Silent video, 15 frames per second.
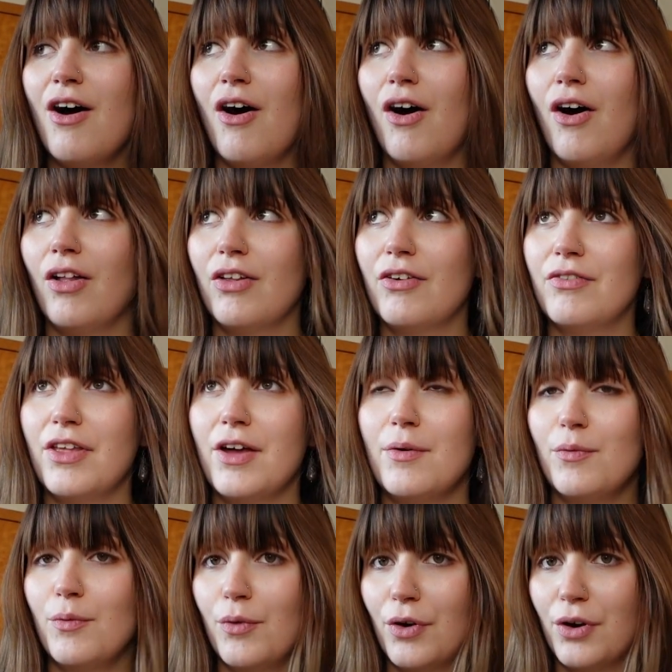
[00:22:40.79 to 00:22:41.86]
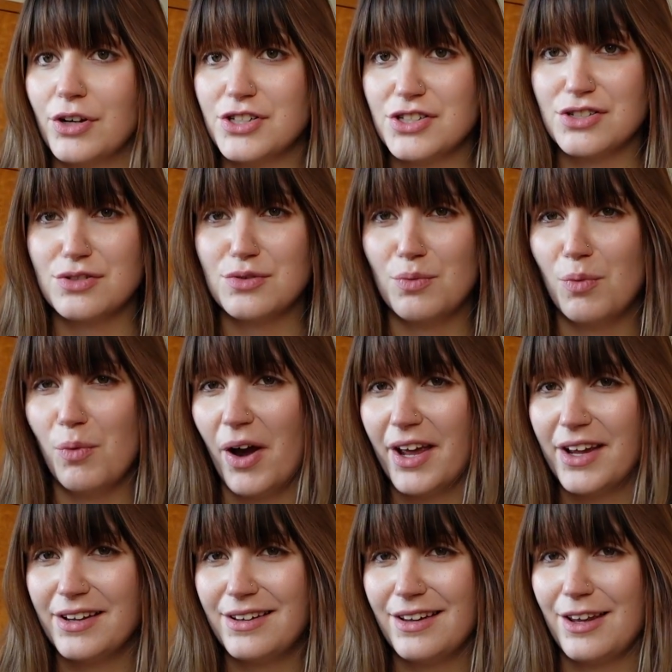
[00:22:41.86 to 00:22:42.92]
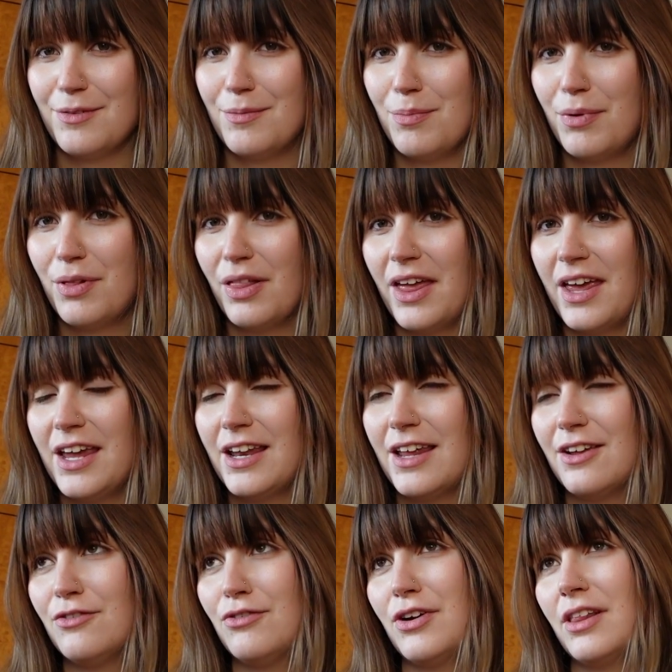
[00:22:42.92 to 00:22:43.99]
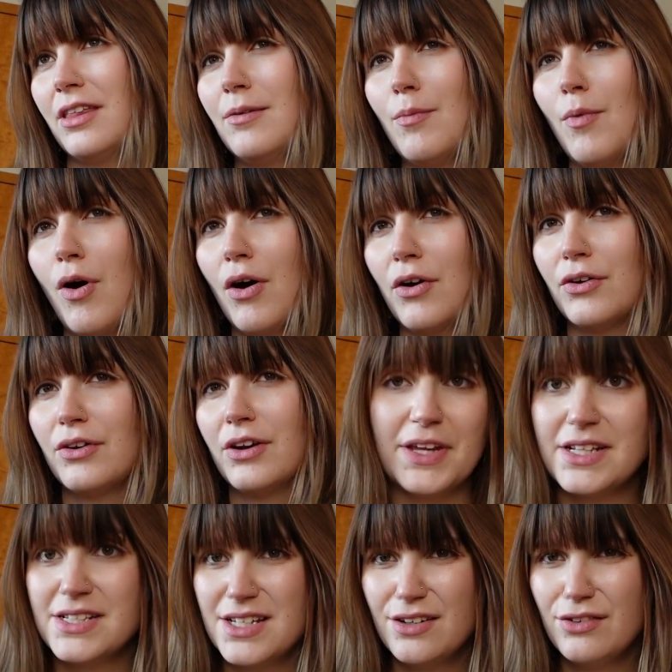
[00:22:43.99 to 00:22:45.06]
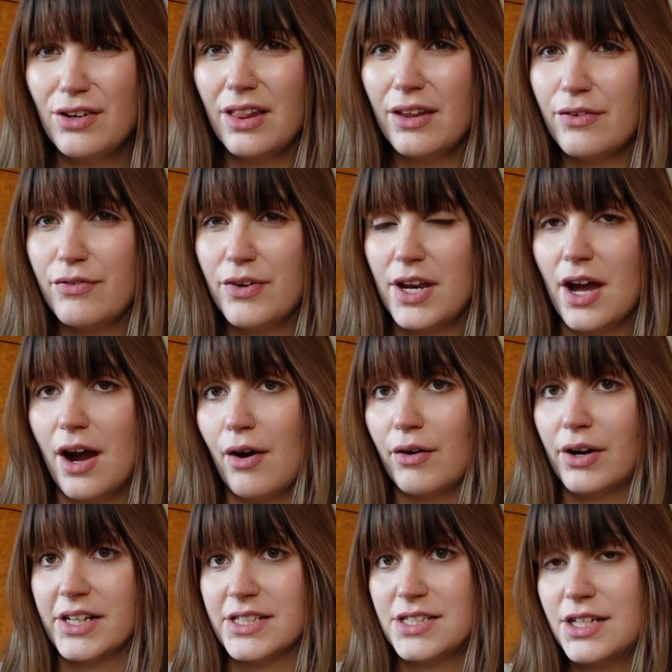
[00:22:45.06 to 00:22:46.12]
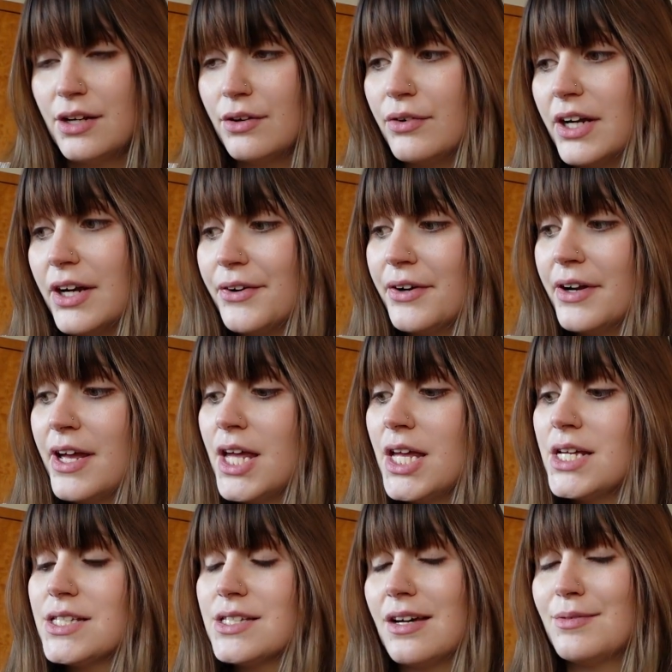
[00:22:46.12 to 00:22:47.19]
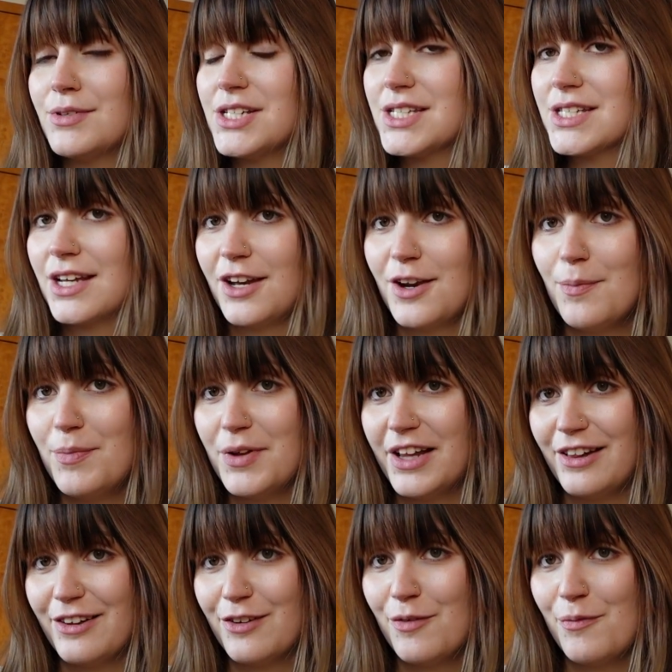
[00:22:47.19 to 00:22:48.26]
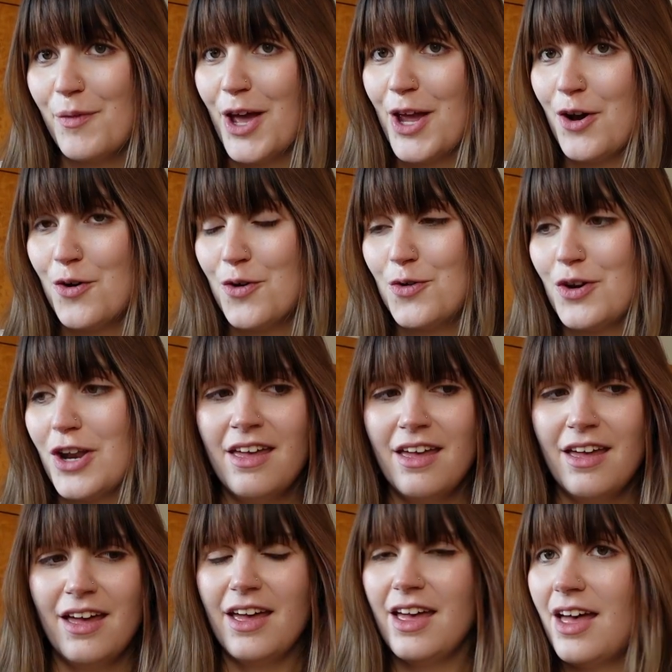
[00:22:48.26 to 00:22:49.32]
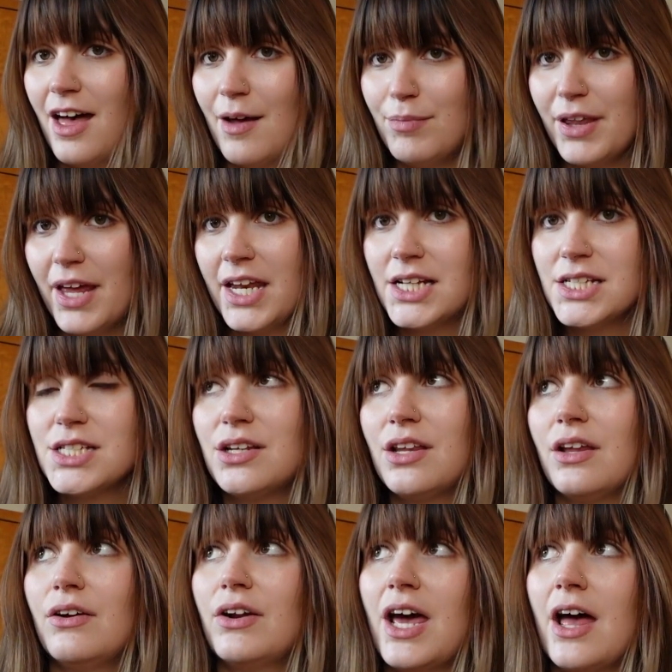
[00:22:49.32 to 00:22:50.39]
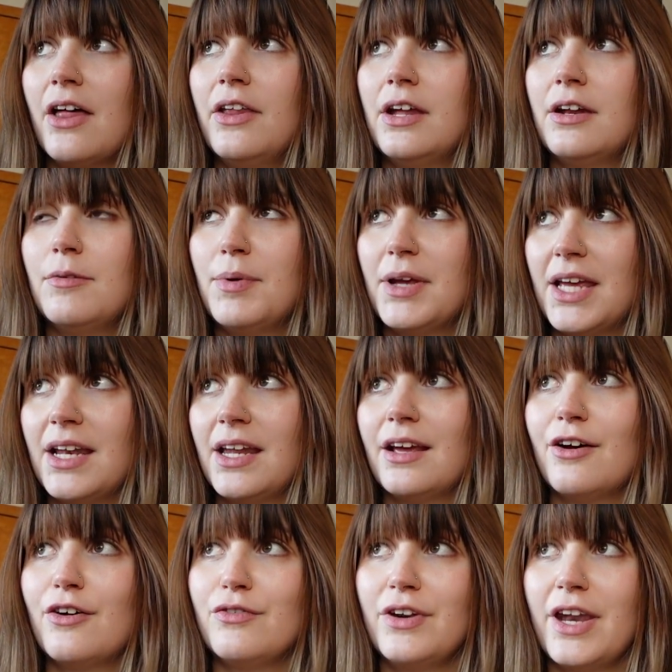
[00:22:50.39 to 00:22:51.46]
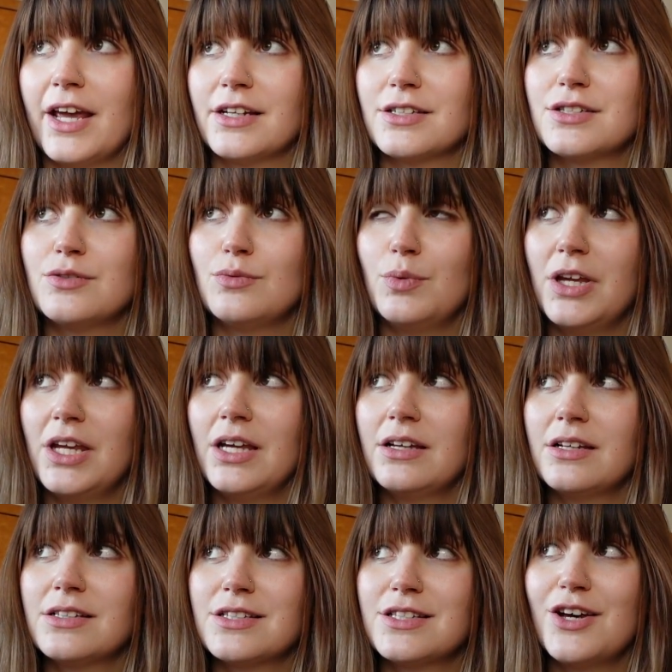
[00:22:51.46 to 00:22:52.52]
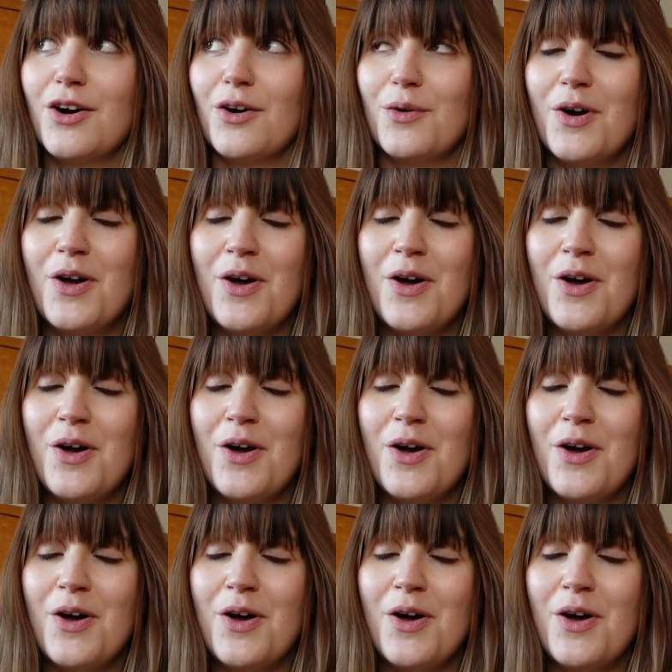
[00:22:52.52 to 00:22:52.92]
All of them were just white and plain and really modern and didn't really fit our interior, so I'm just gonna build my own. I'm planning to do that in the beginning of next week. So